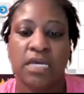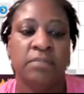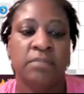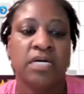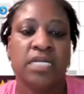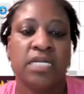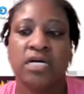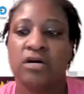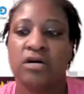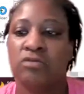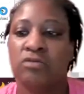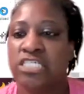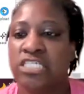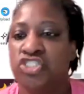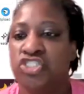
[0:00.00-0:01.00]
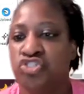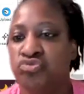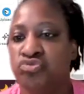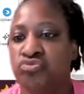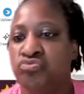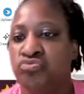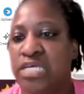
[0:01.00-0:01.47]
And I'm going to go get
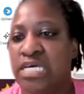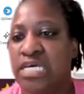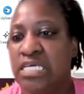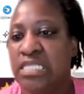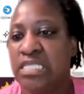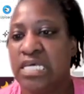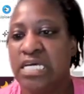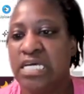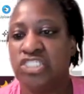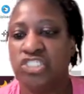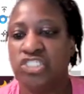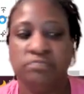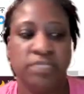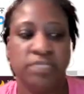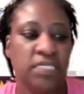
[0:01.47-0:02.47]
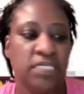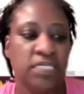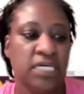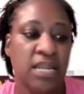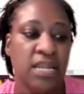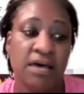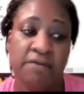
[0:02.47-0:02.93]
June. And that should be
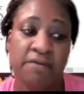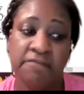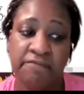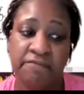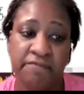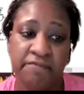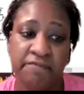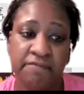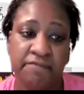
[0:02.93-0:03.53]
enough